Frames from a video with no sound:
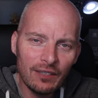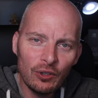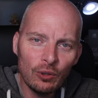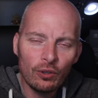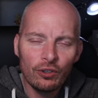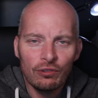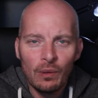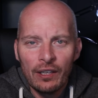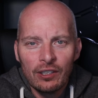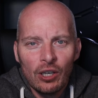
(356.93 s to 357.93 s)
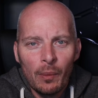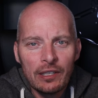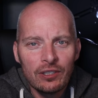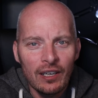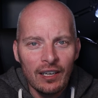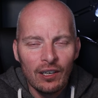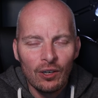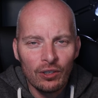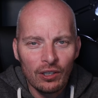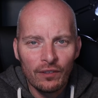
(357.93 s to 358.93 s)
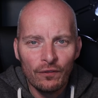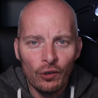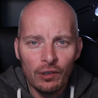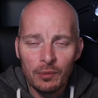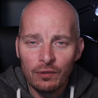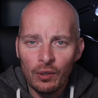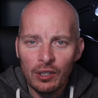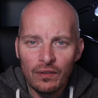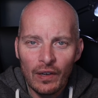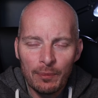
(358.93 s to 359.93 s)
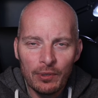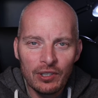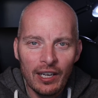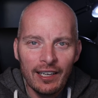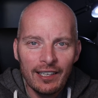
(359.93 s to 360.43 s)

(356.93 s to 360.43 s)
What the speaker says: if you look through other comments on the forums from the developers,